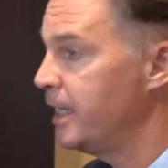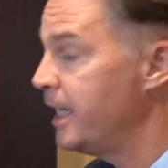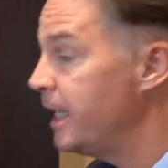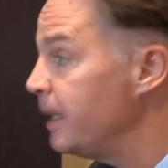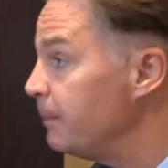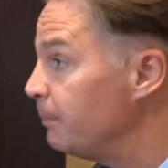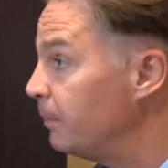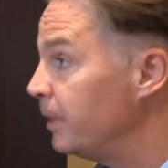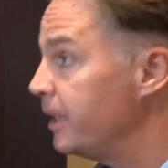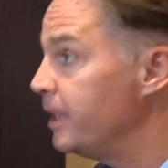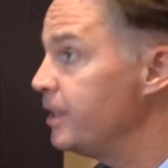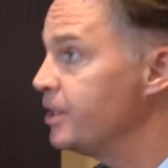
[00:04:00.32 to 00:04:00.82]

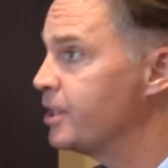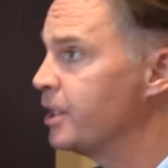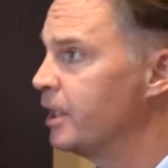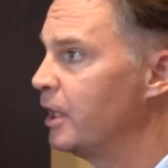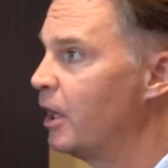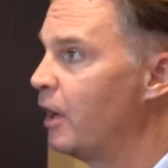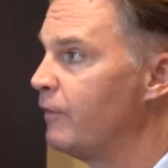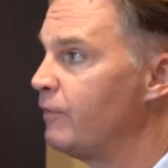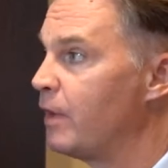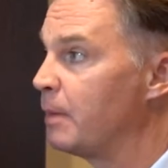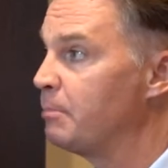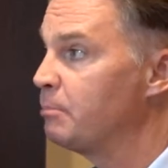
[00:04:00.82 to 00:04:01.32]
heap
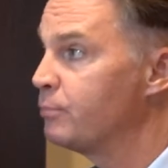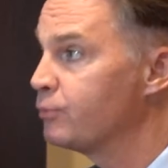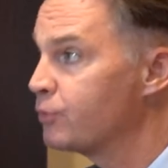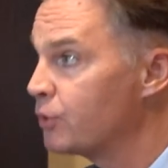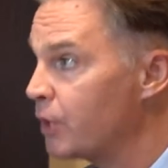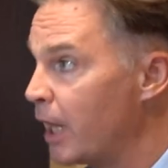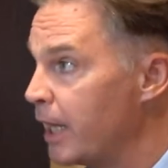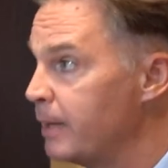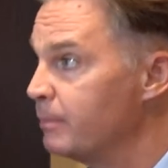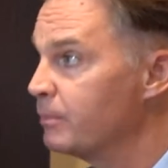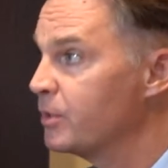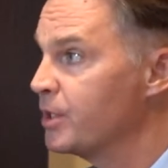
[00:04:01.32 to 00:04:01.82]
leaching of a
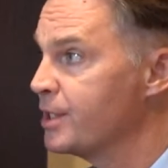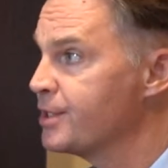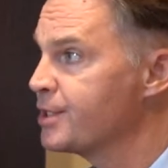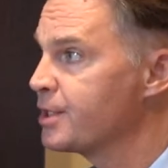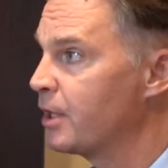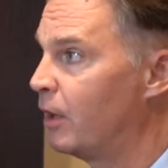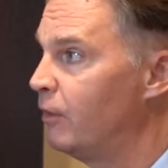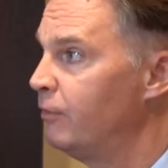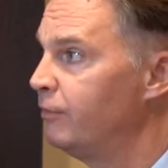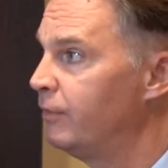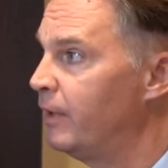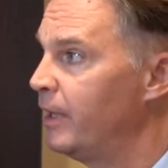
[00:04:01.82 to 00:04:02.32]
primary
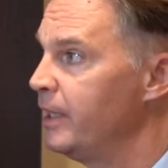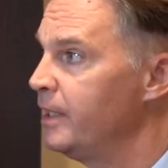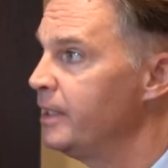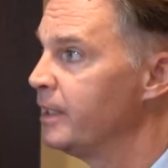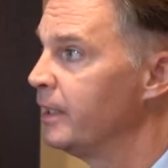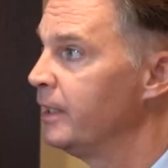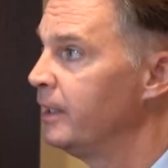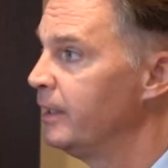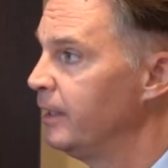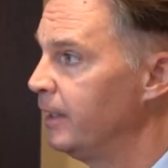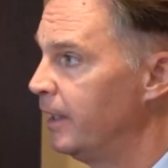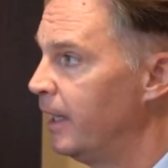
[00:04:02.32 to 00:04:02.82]
sulfide,
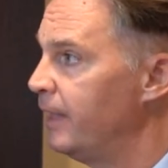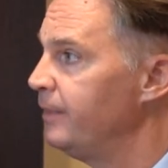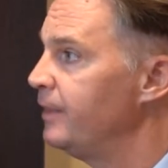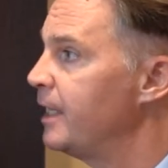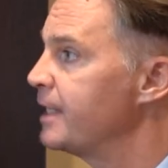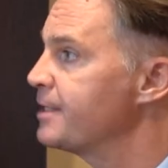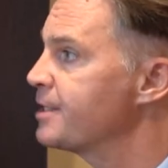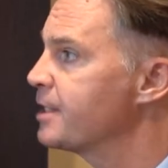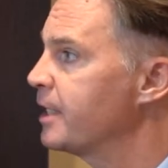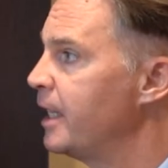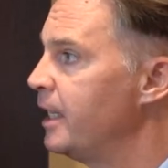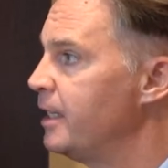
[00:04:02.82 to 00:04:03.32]
in
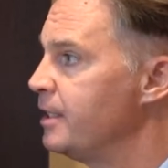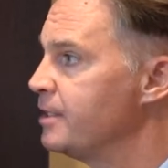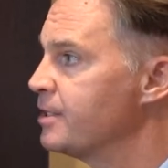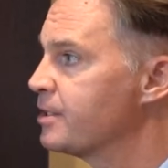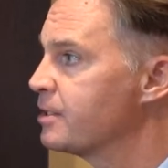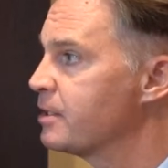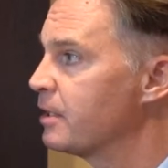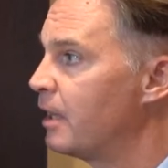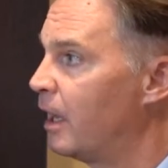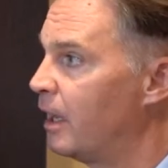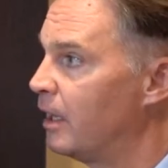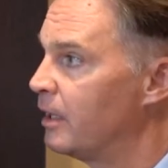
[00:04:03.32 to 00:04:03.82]
this
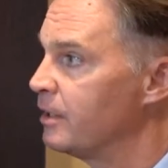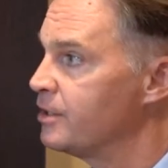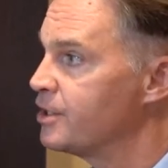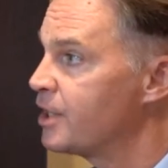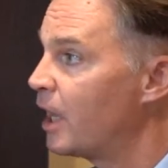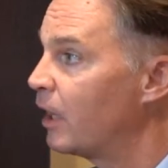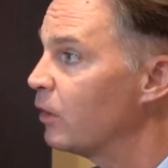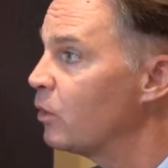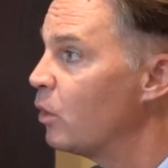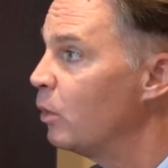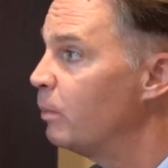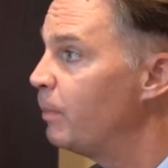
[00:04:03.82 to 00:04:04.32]
case
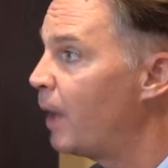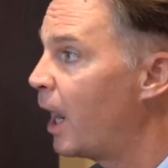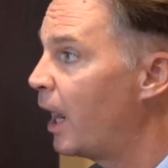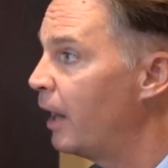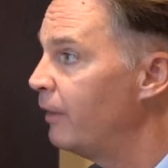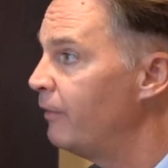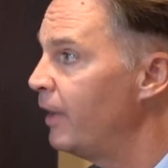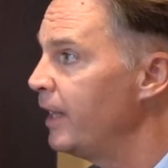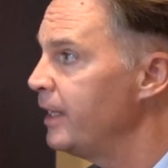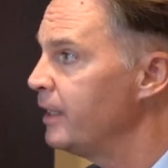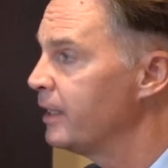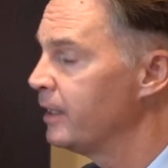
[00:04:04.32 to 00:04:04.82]

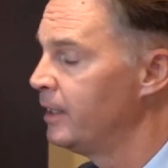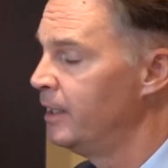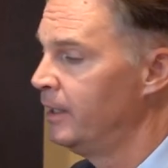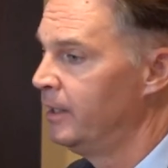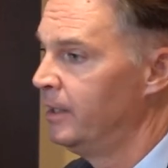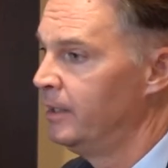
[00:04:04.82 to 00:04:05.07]
chalcopyrite.